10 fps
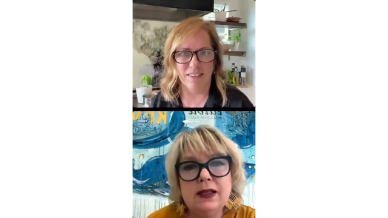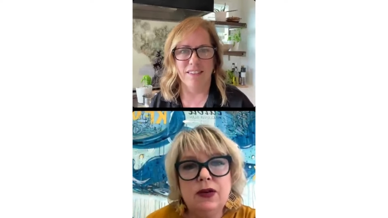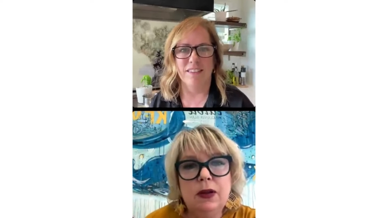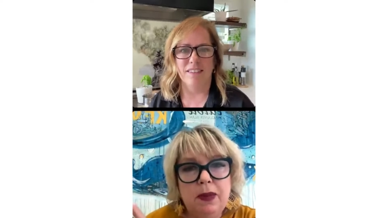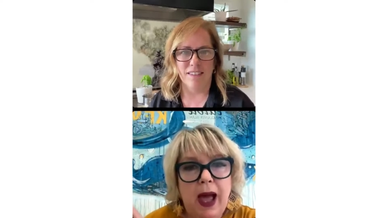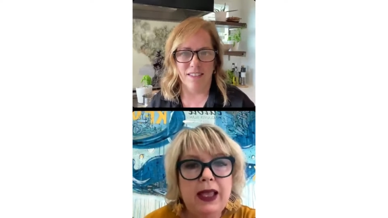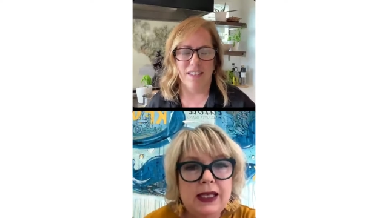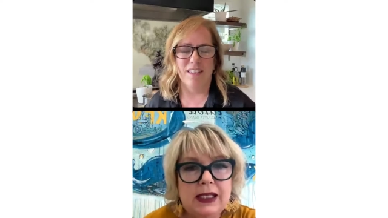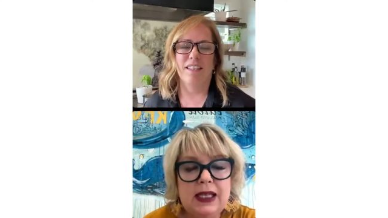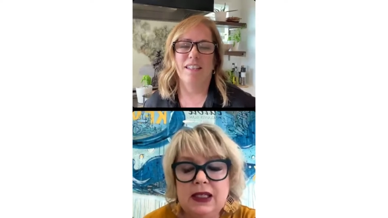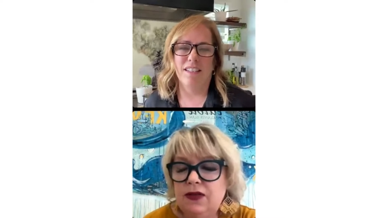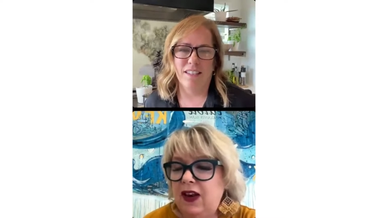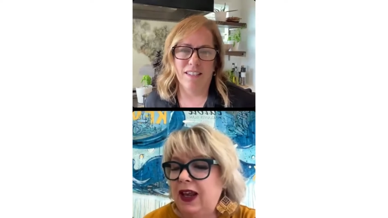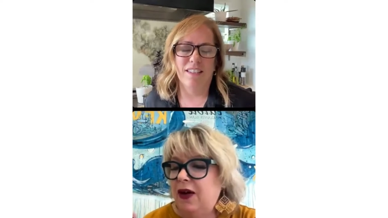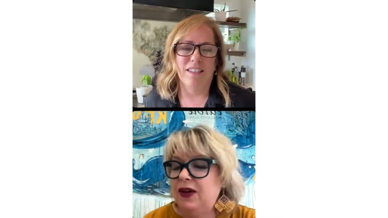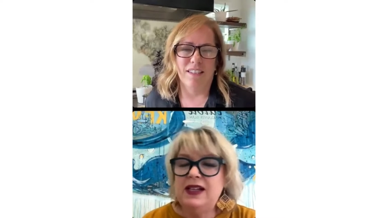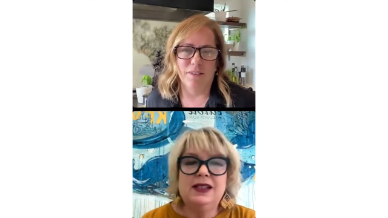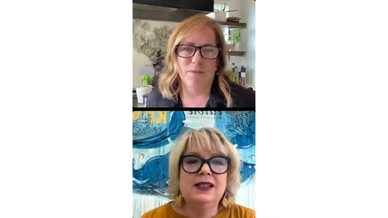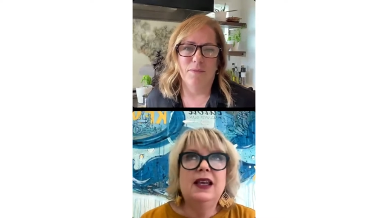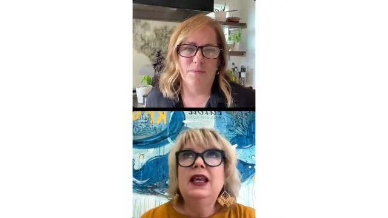Speaker 1: or the behind the scenes video. And it
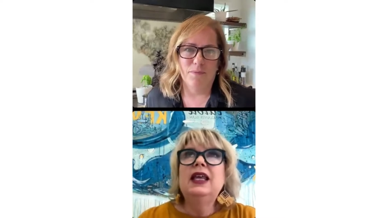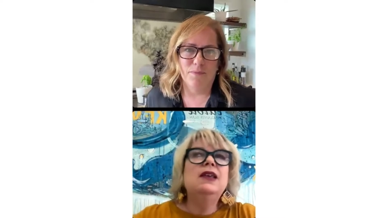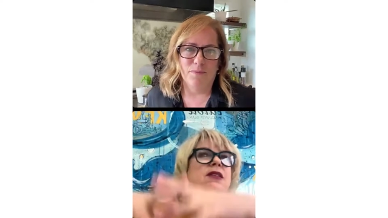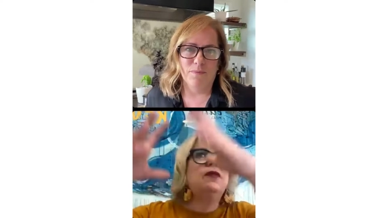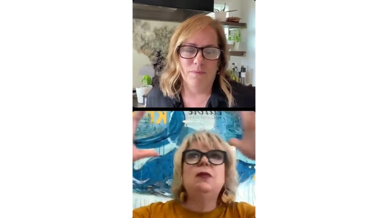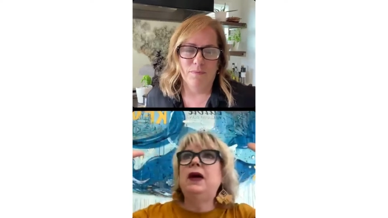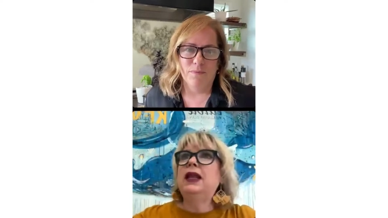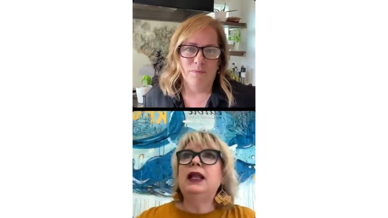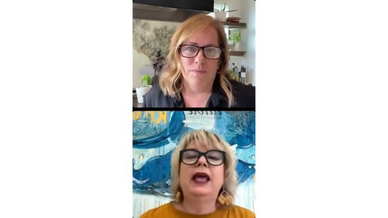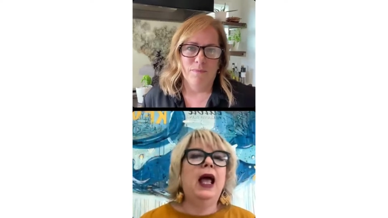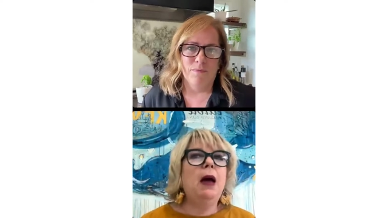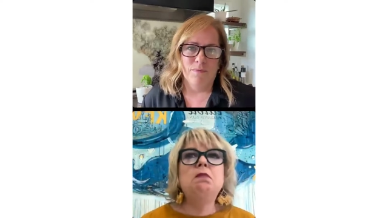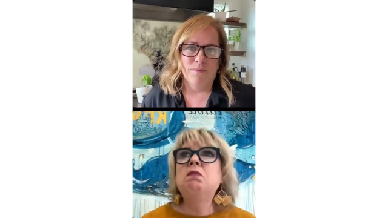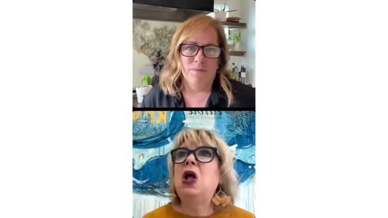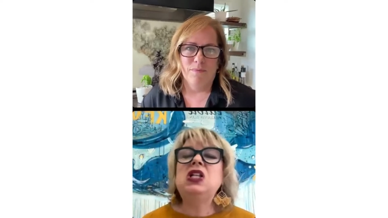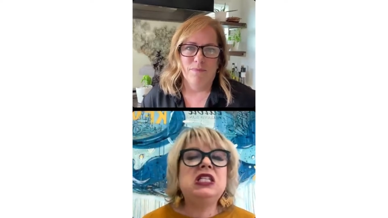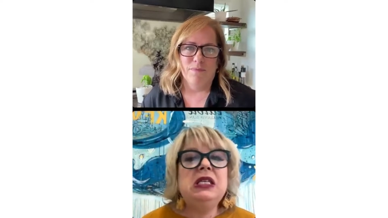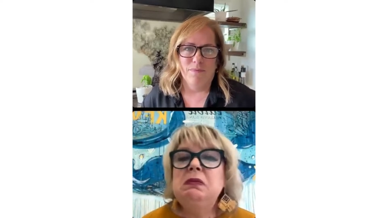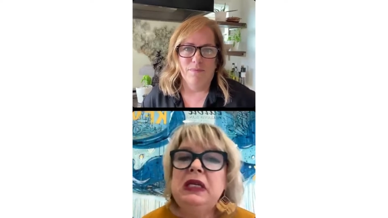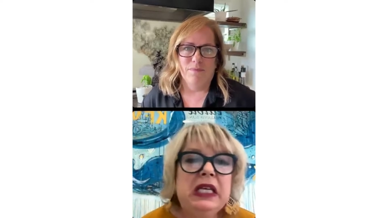gives everybody like a
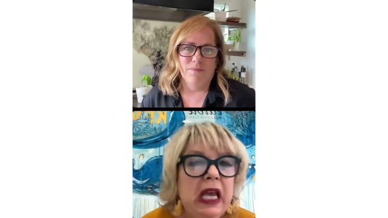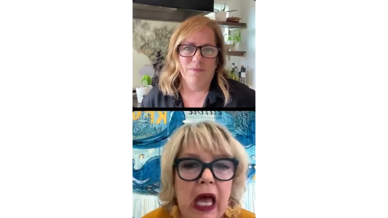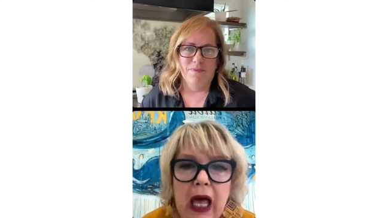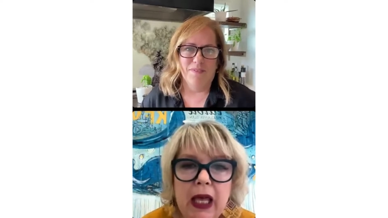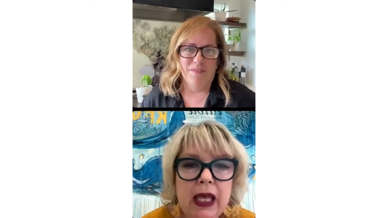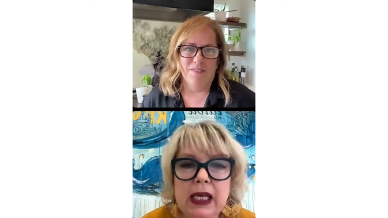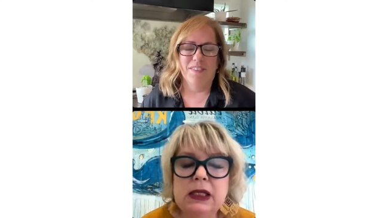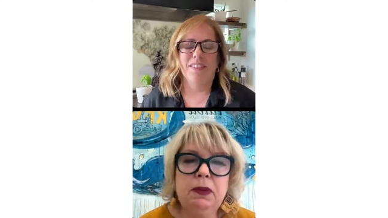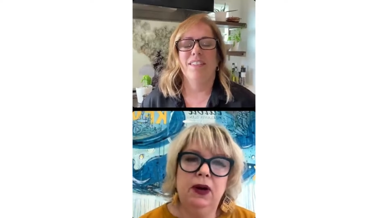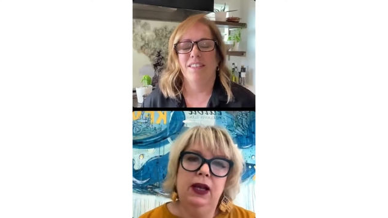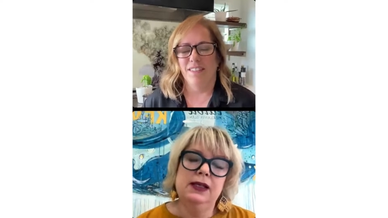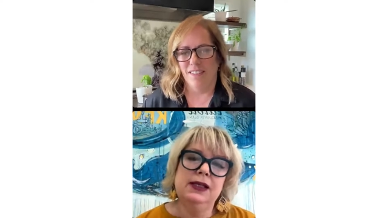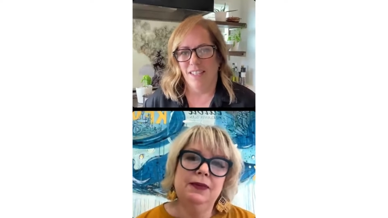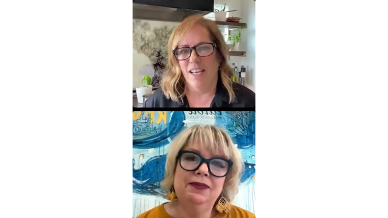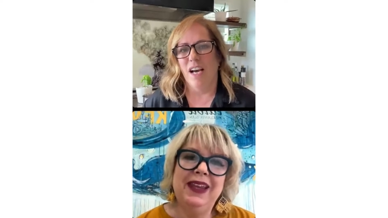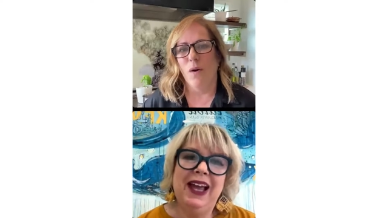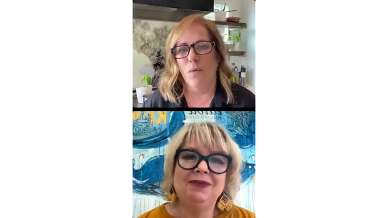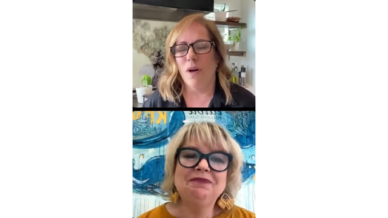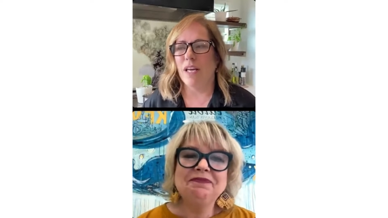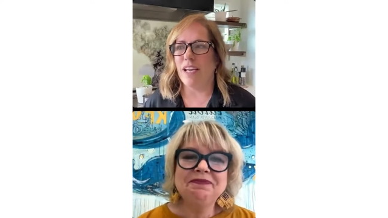multimedia experience. Yeah.
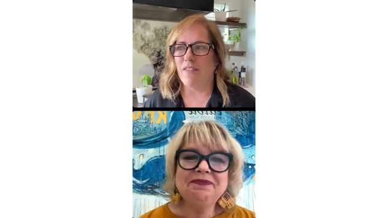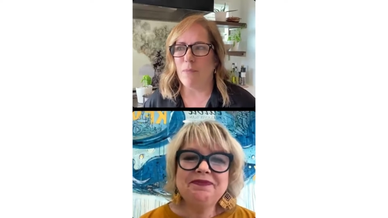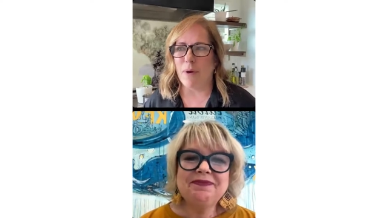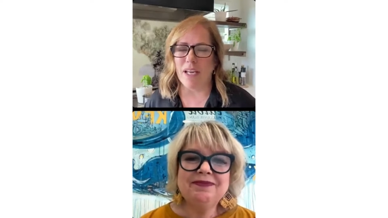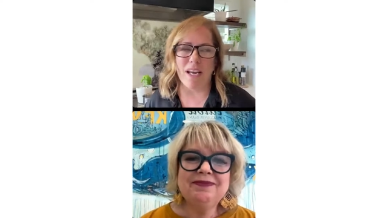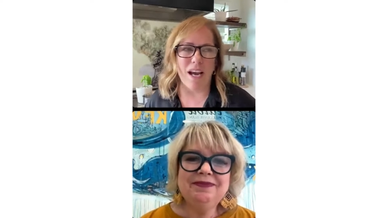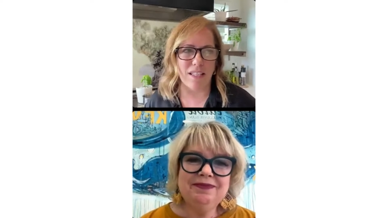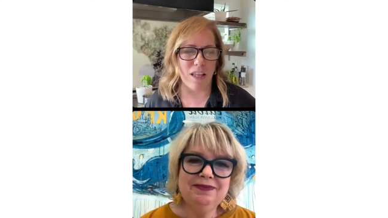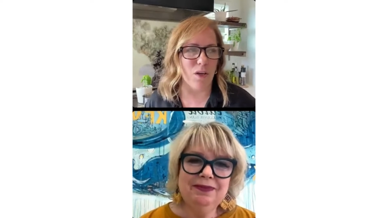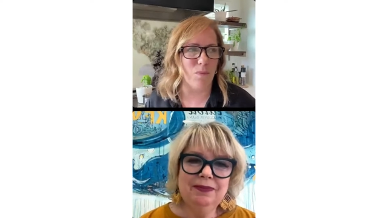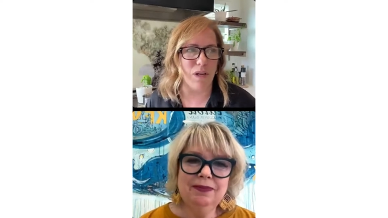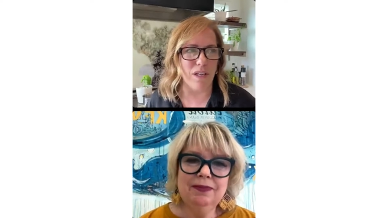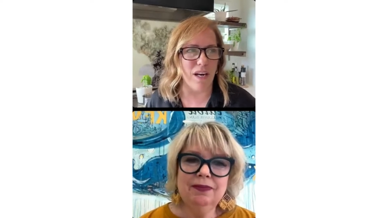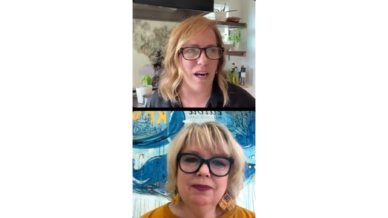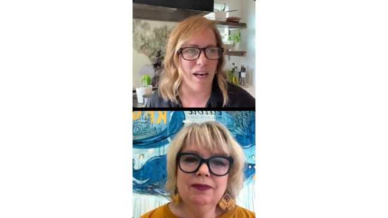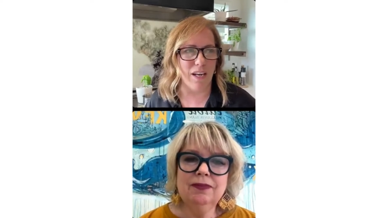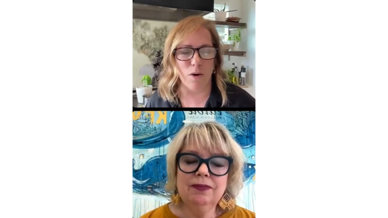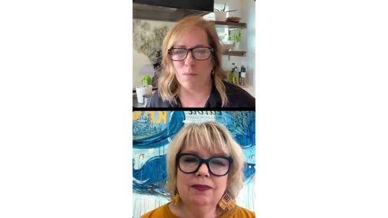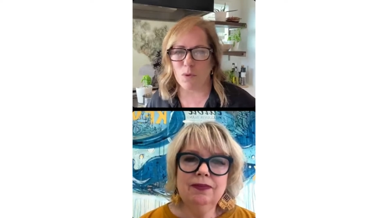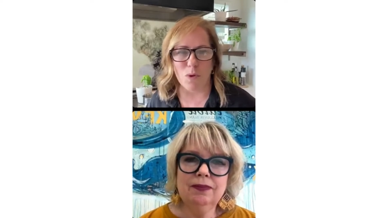
Speaker 2: Well, and everybody, as I learned when I
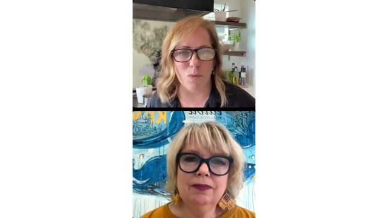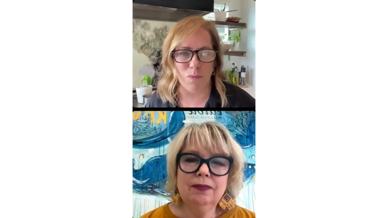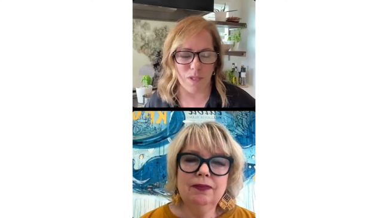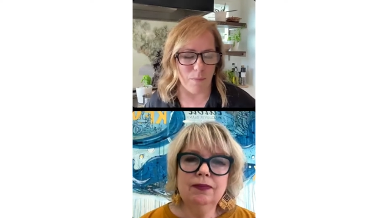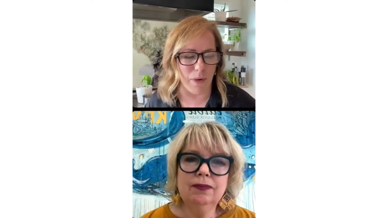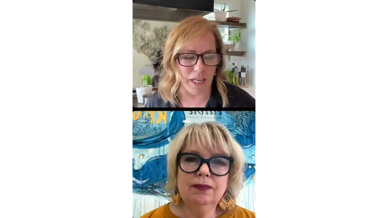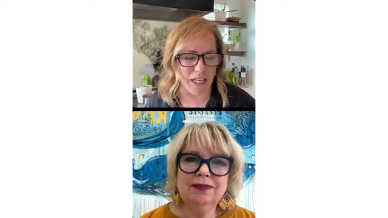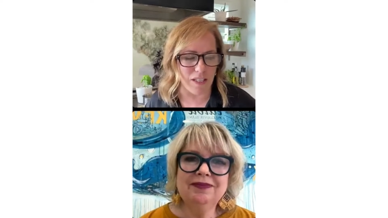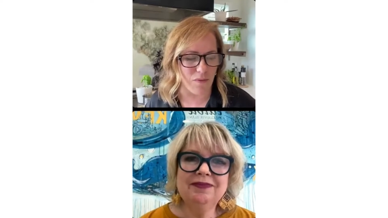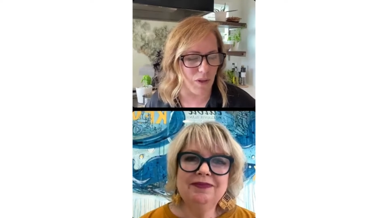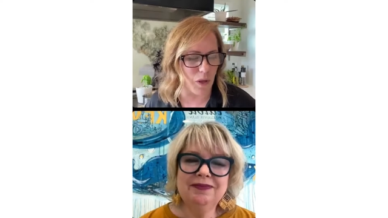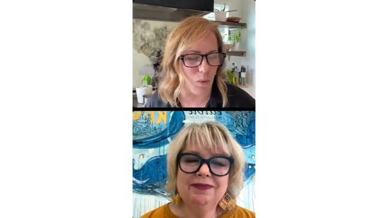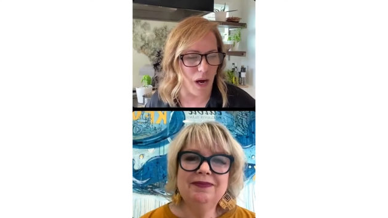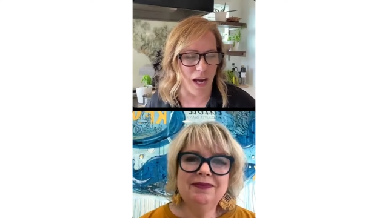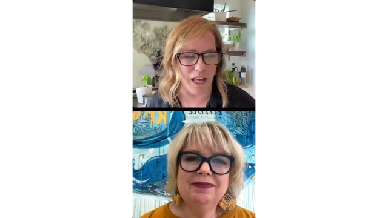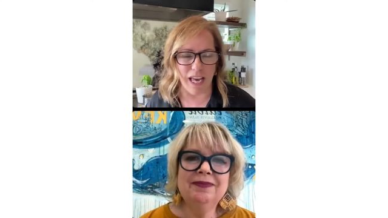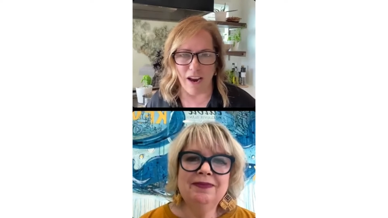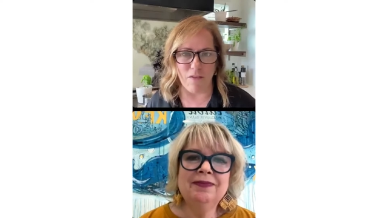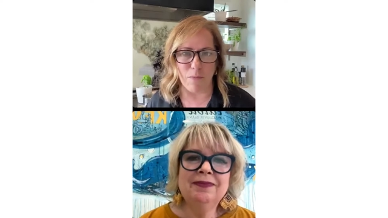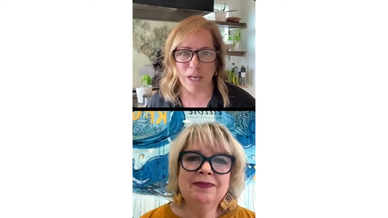homeschooled some of my kids for a little while,
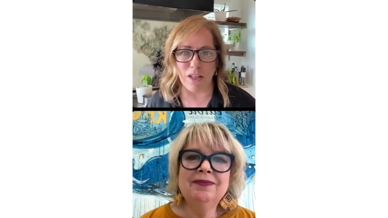everybody